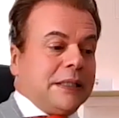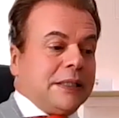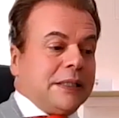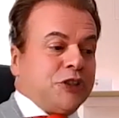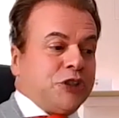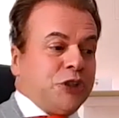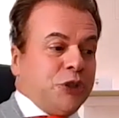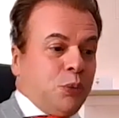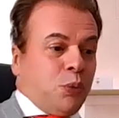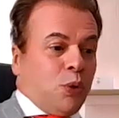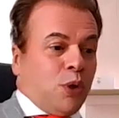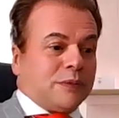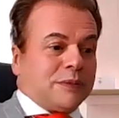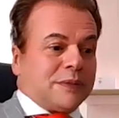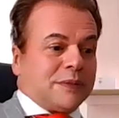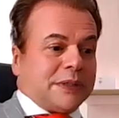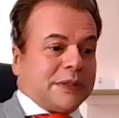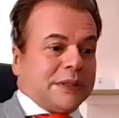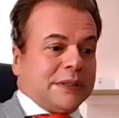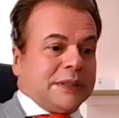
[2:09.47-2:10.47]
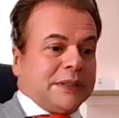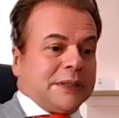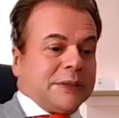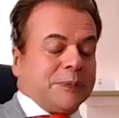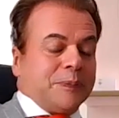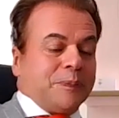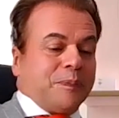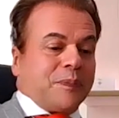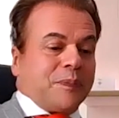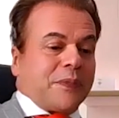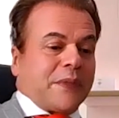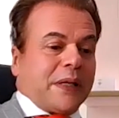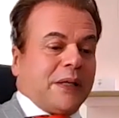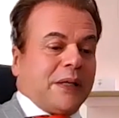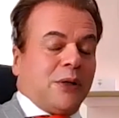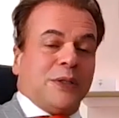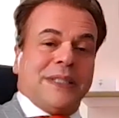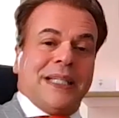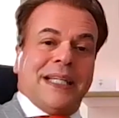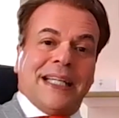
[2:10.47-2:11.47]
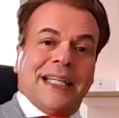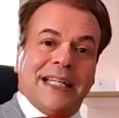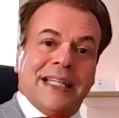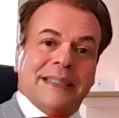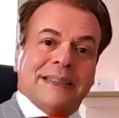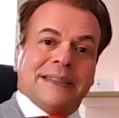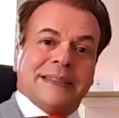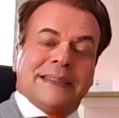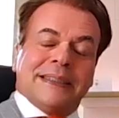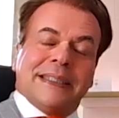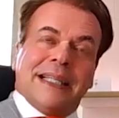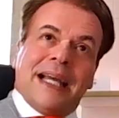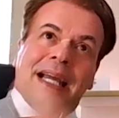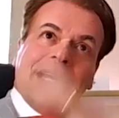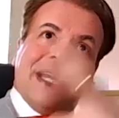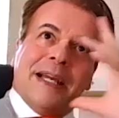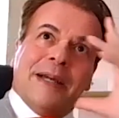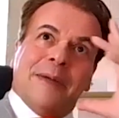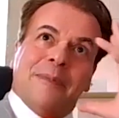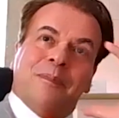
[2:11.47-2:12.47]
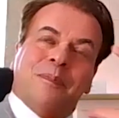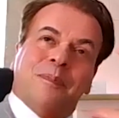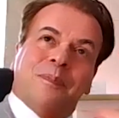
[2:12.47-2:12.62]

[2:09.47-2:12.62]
she wanted, on a hint, a